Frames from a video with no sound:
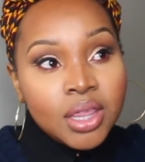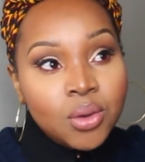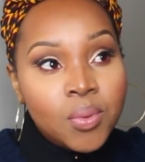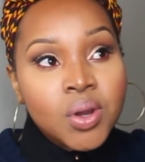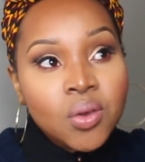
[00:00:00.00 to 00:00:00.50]

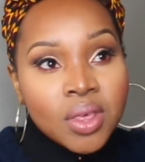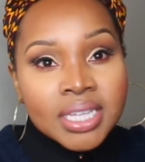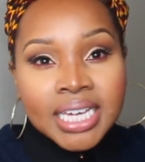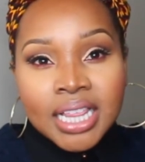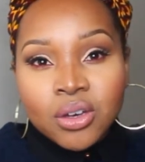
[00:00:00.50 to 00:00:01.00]
the window and
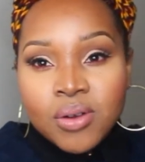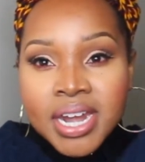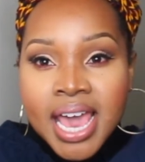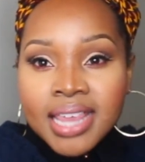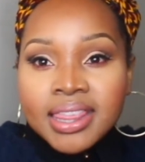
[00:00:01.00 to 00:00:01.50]
there's like a little
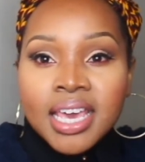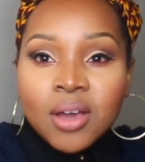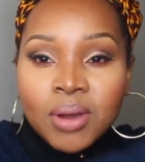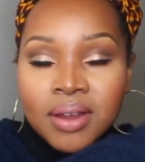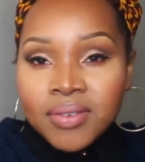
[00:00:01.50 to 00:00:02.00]
net
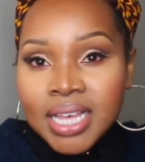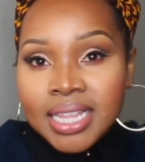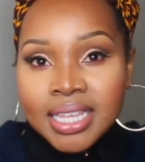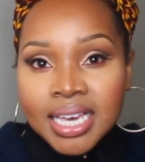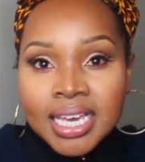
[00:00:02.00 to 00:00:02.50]
thing, whatever
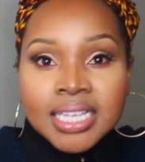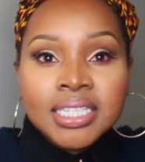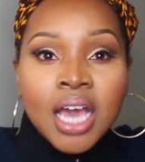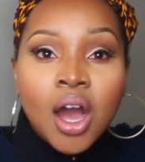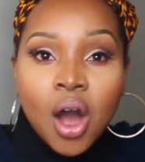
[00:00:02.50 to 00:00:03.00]
that thing is.